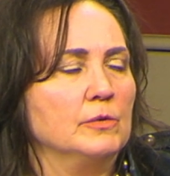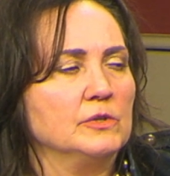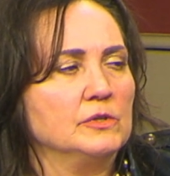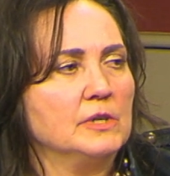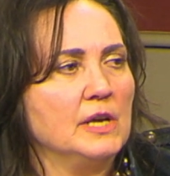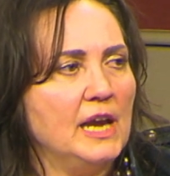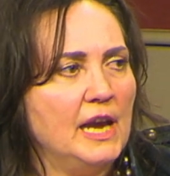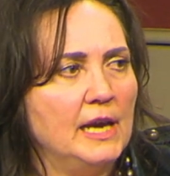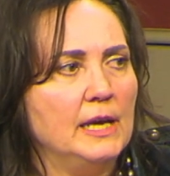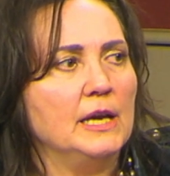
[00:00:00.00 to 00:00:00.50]

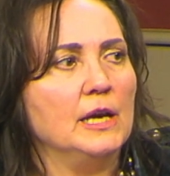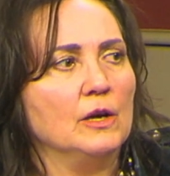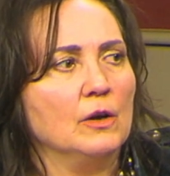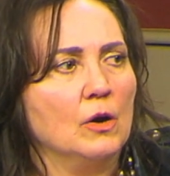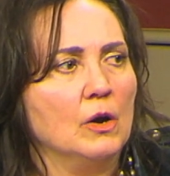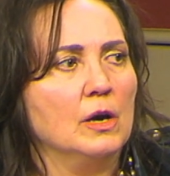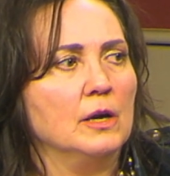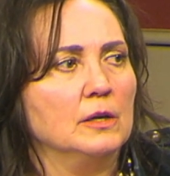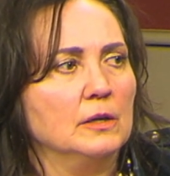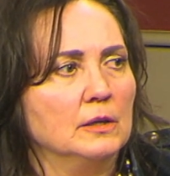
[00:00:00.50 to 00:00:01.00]
hanging
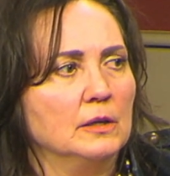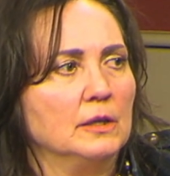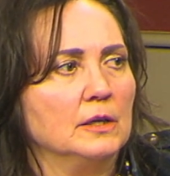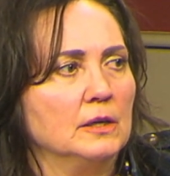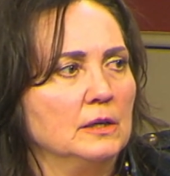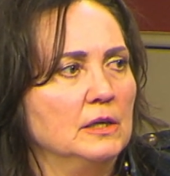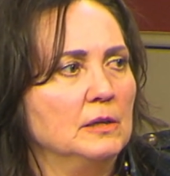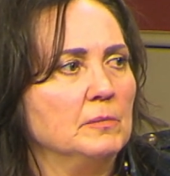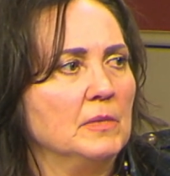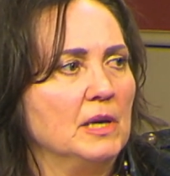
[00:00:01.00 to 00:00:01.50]
on like,
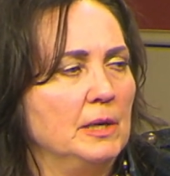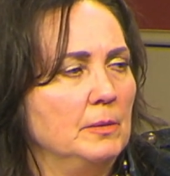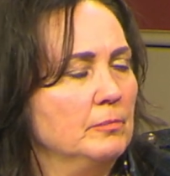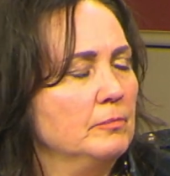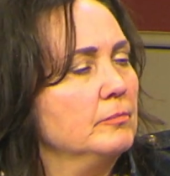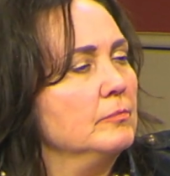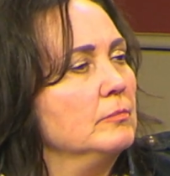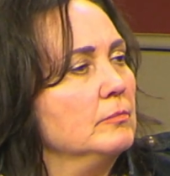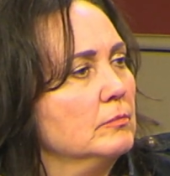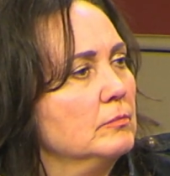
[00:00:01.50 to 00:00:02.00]

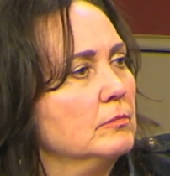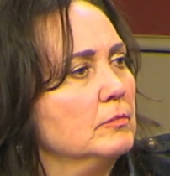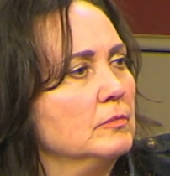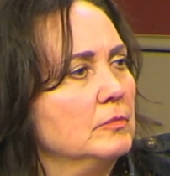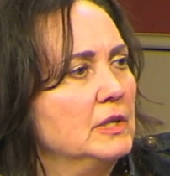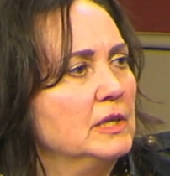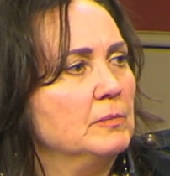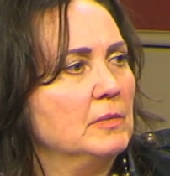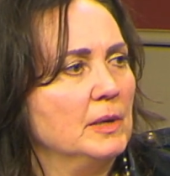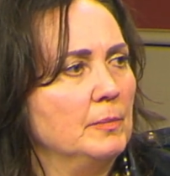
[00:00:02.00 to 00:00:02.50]

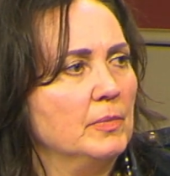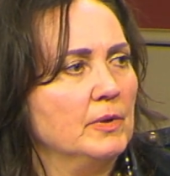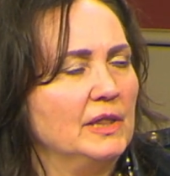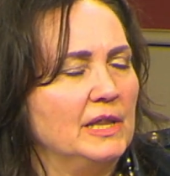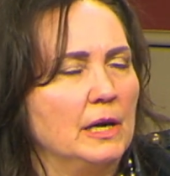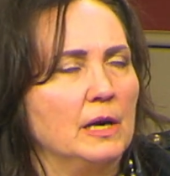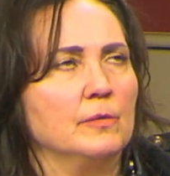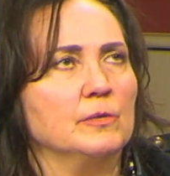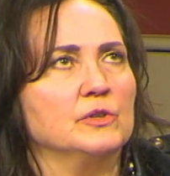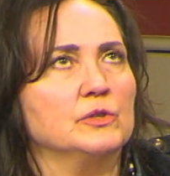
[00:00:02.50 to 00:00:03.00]

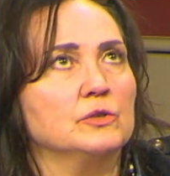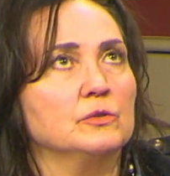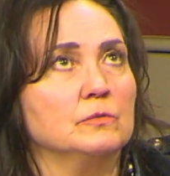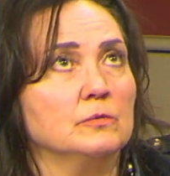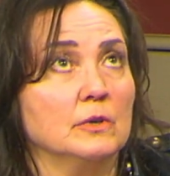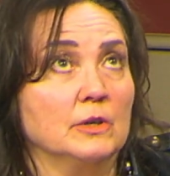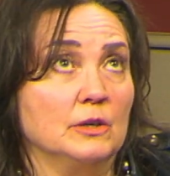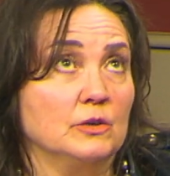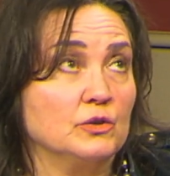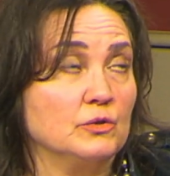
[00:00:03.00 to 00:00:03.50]
that I was
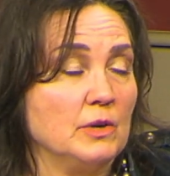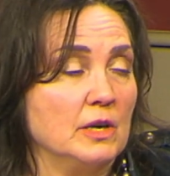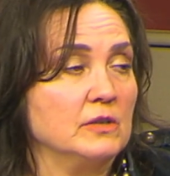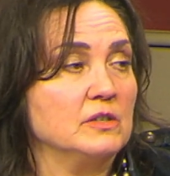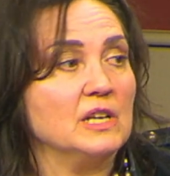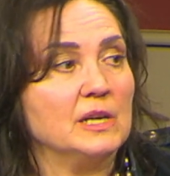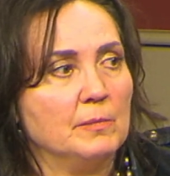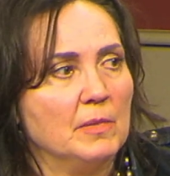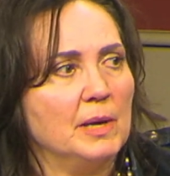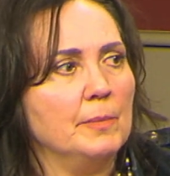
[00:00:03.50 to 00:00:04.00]
like
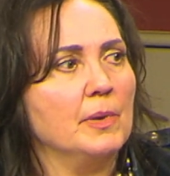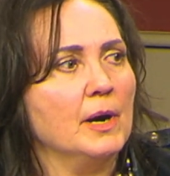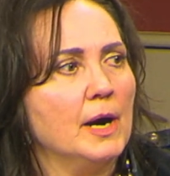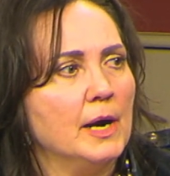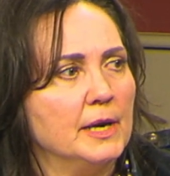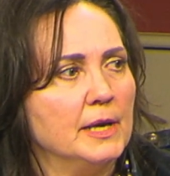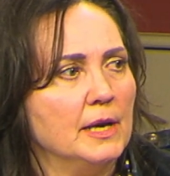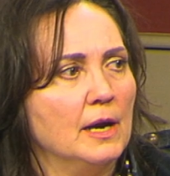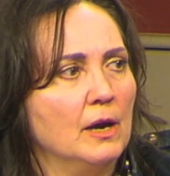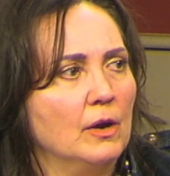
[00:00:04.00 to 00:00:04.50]
stressing my
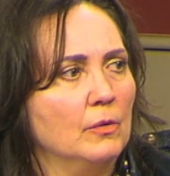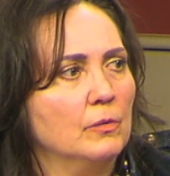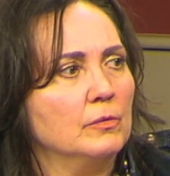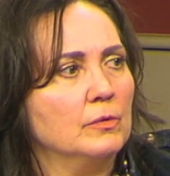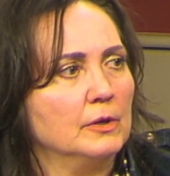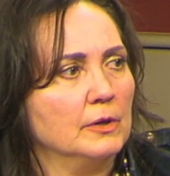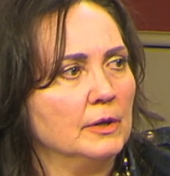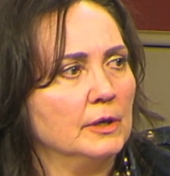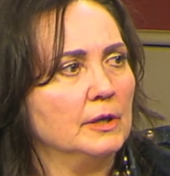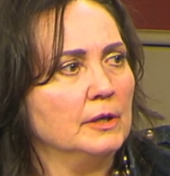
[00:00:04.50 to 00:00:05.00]
body out,
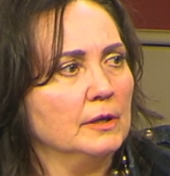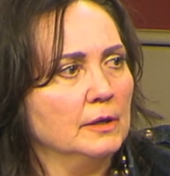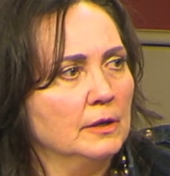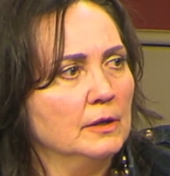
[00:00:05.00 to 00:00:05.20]
really.